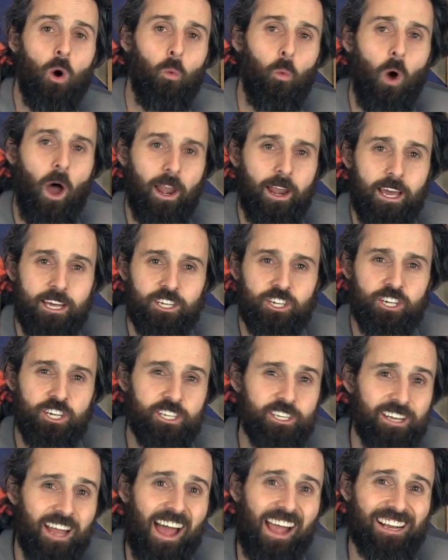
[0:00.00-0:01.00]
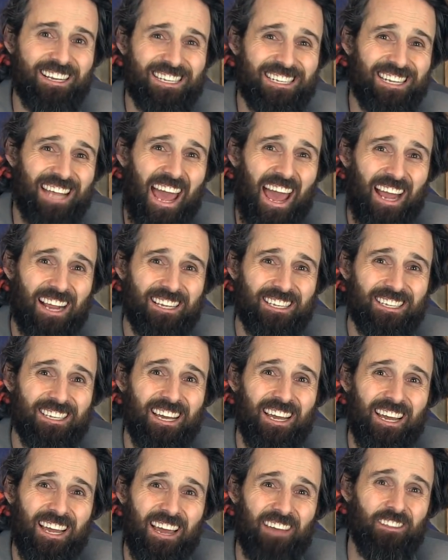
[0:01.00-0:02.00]
Watt has just nine sacks
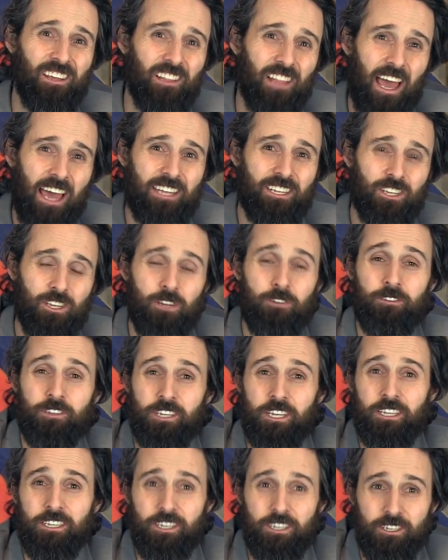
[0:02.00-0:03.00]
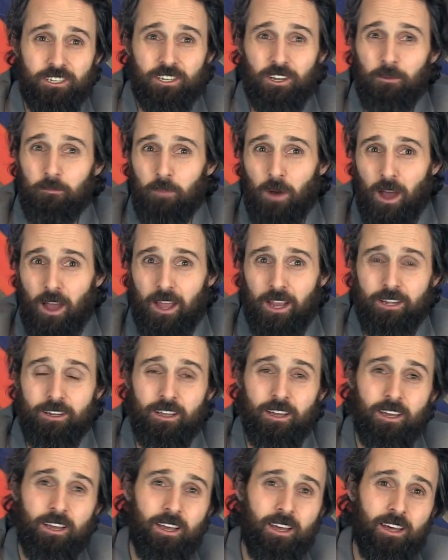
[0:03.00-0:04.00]
in the last two seasons combined.